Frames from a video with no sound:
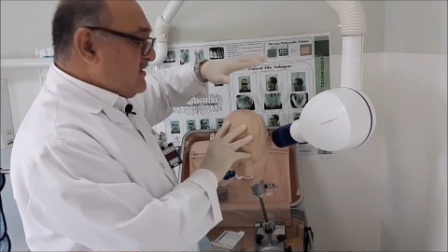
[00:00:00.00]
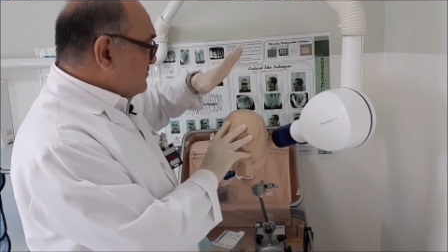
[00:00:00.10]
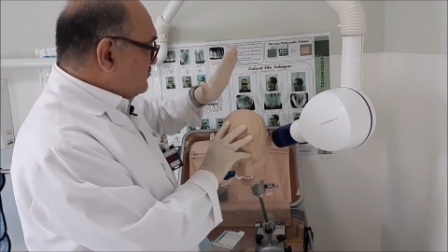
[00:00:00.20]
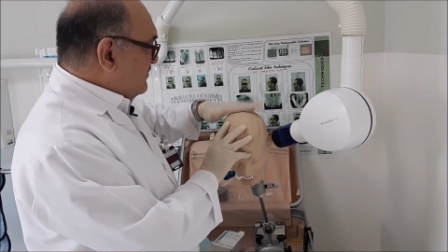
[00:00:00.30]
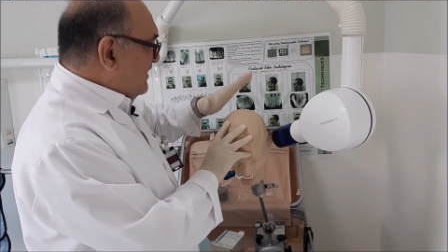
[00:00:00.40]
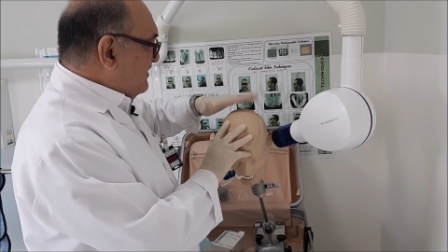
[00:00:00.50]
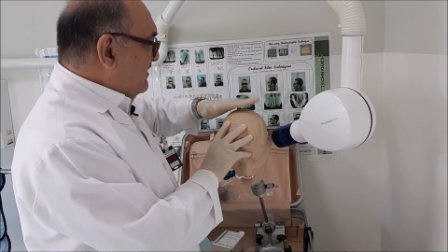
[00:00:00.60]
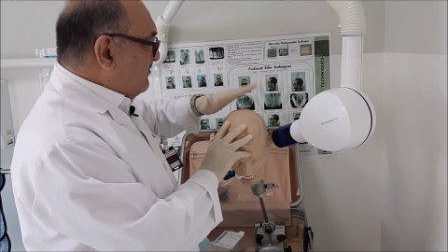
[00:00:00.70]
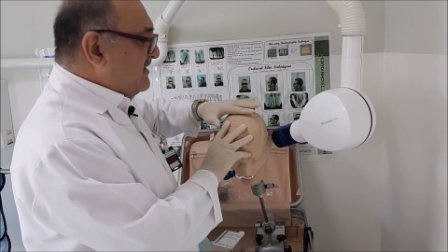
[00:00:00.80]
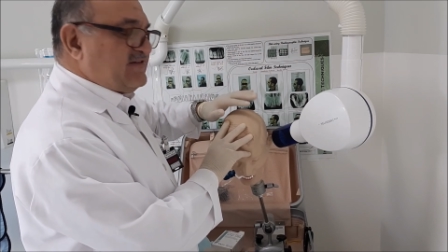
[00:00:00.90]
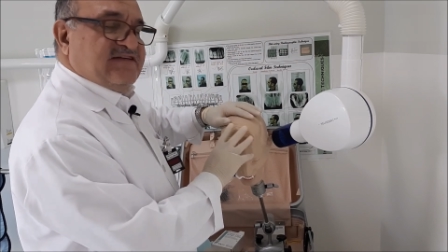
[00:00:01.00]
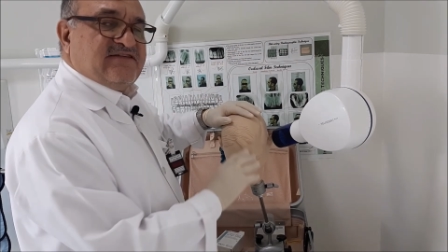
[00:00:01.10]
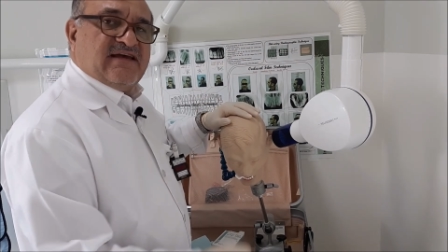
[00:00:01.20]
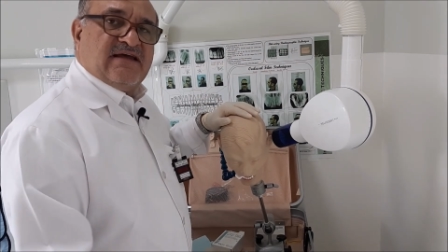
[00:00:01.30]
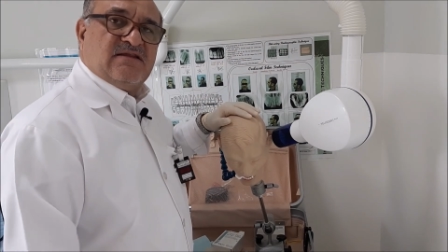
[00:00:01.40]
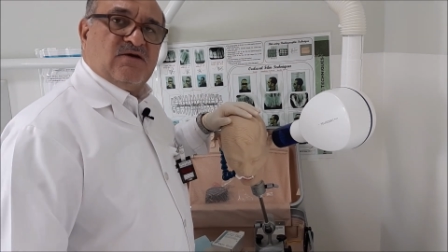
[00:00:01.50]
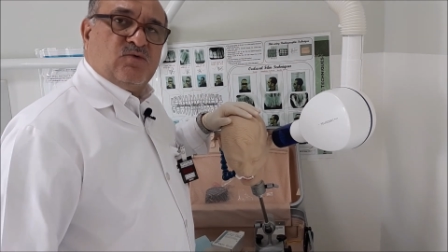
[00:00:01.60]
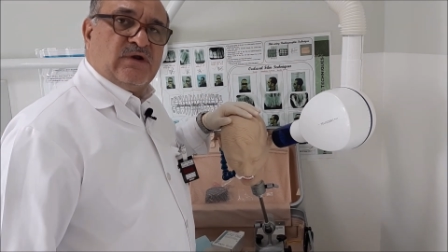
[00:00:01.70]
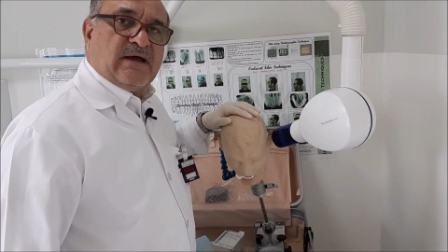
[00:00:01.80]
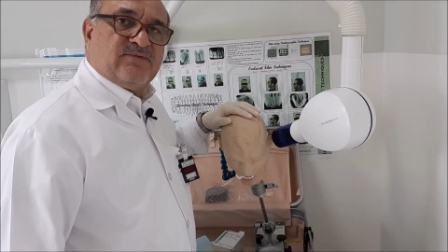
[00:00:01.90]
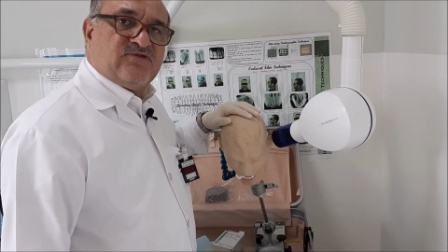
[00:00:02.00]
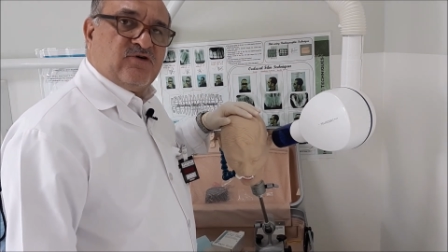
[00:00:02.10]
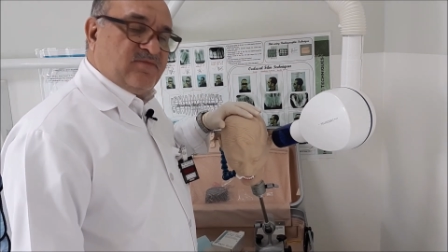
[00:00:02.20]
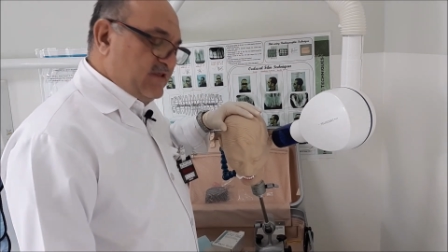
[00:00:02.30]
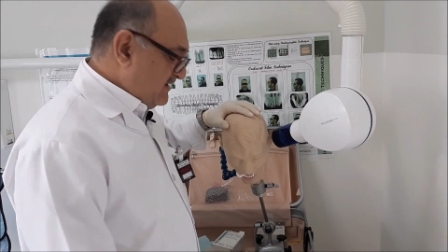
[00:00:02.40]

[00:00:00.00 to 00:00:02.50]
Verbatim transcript: So that the patient's head will absorb